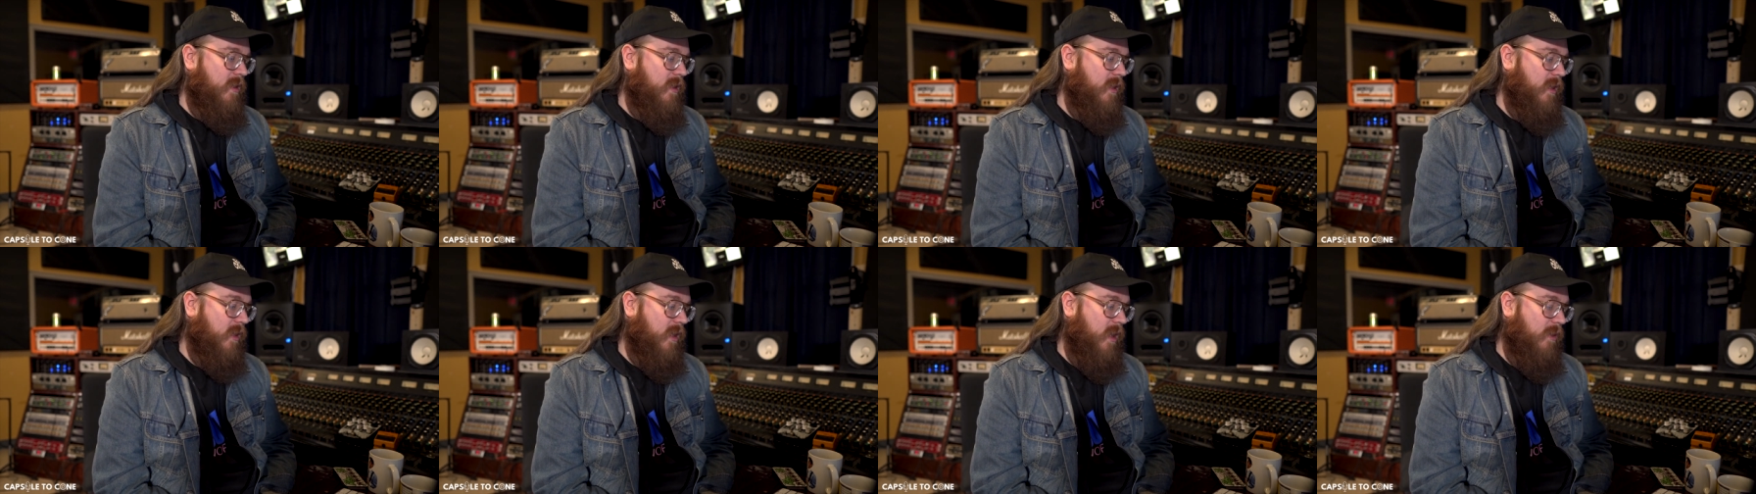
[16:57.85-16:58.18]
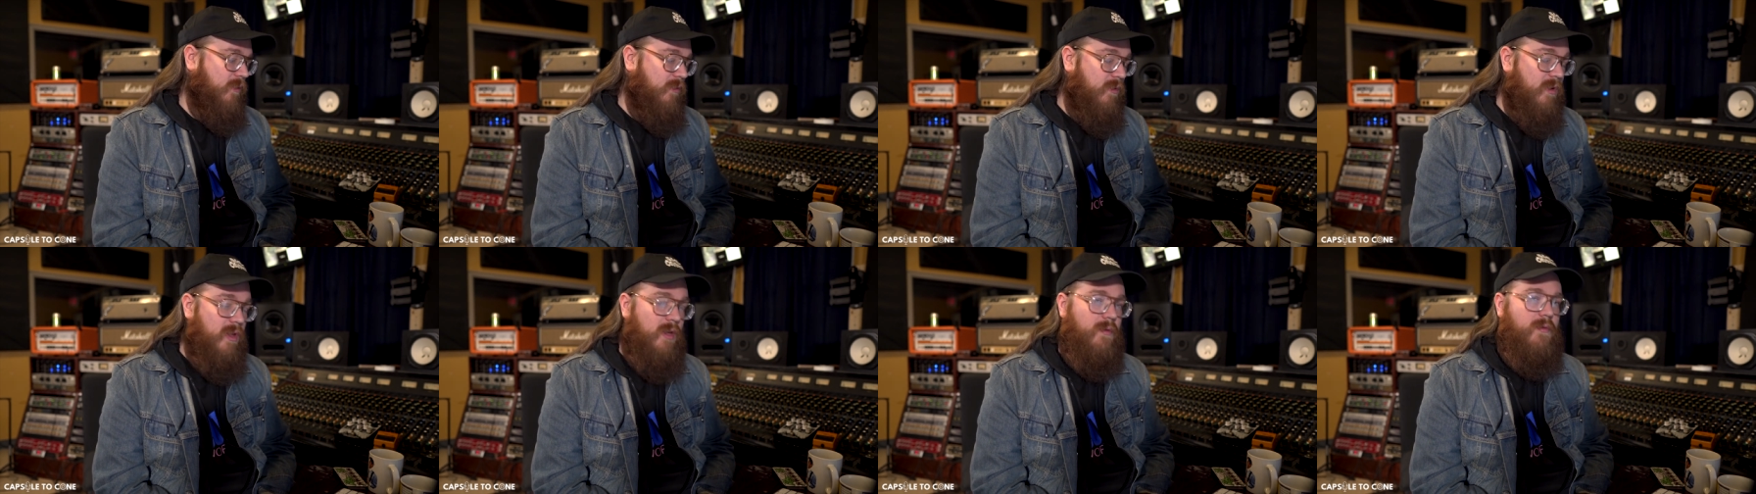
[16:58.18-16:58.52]
like I
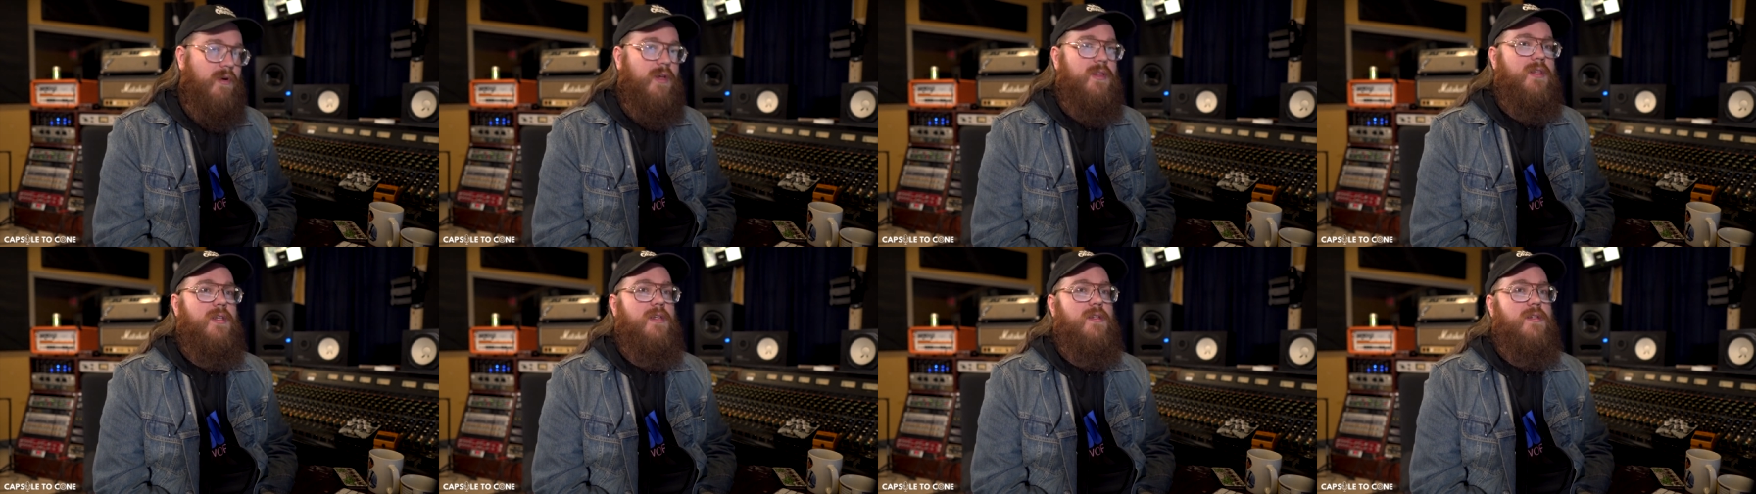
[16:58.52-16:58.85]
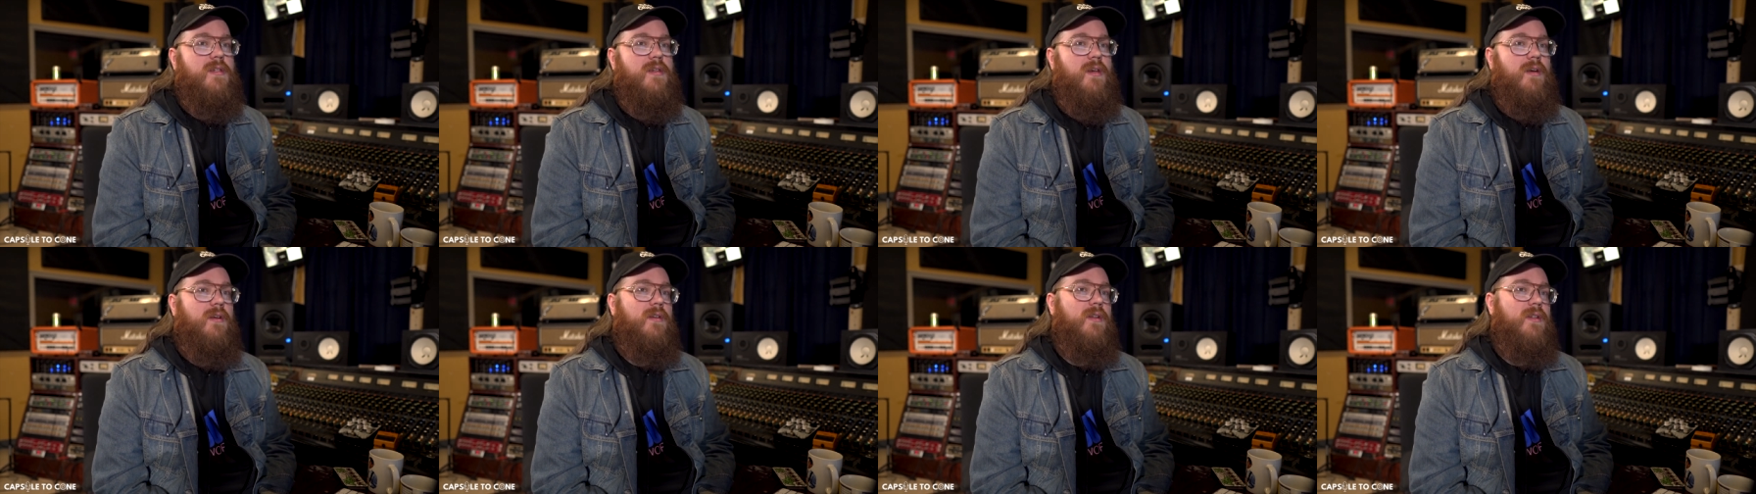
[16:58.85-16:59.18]
really want this
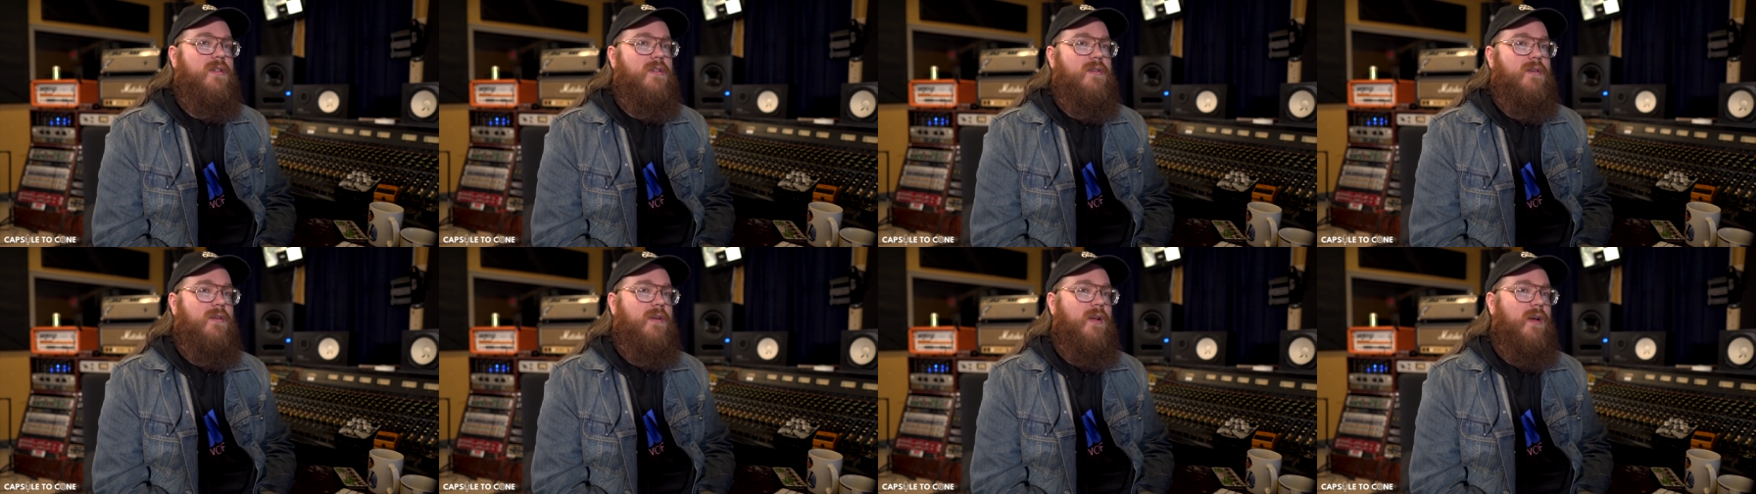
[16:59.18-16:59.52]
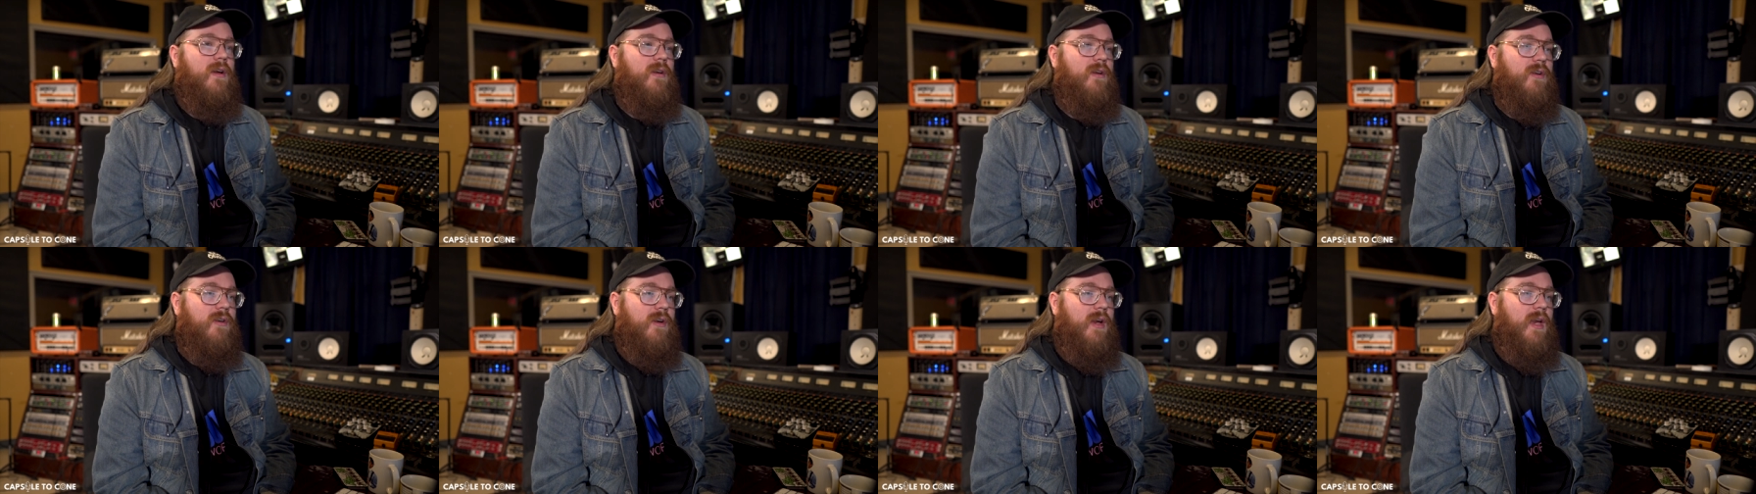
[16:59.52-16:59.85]
song to turn
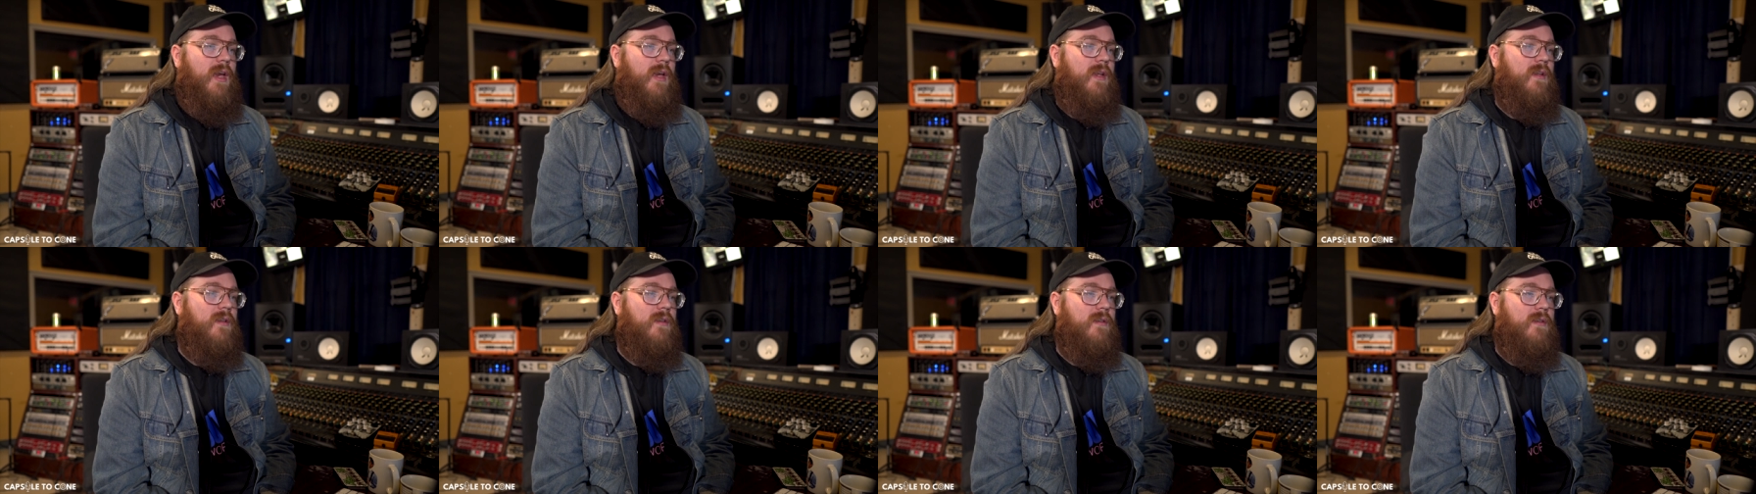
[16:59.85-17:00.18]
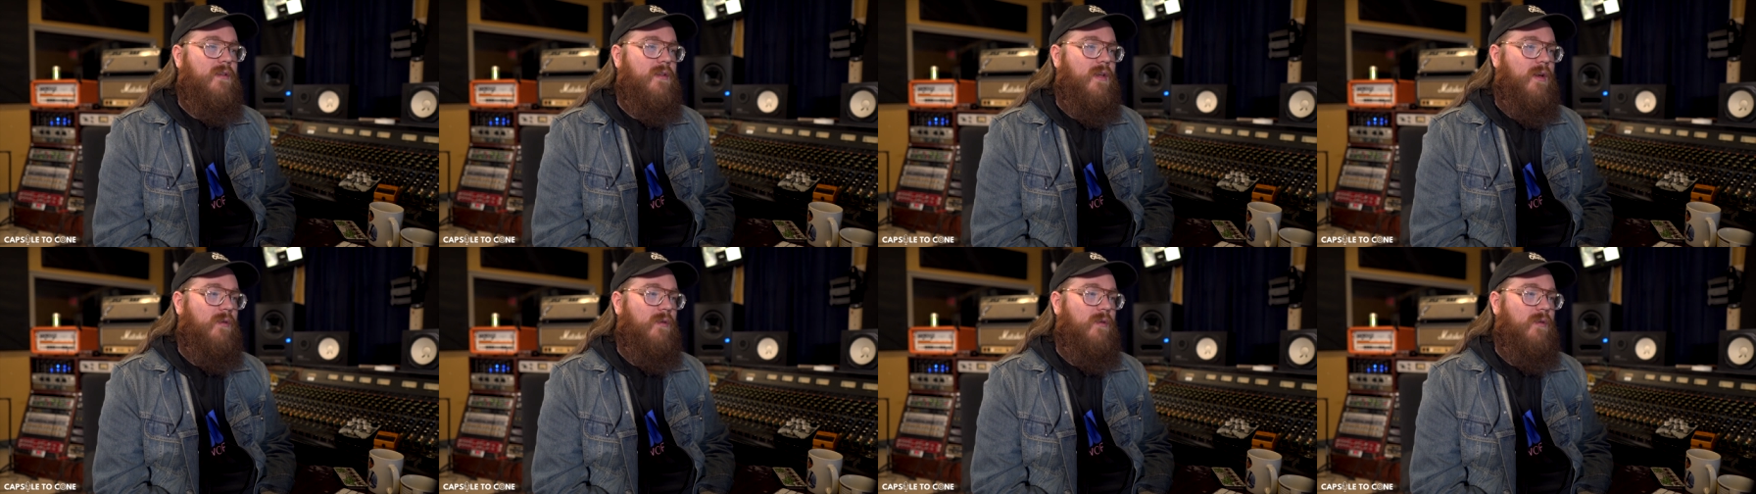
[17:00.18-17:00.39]
out great.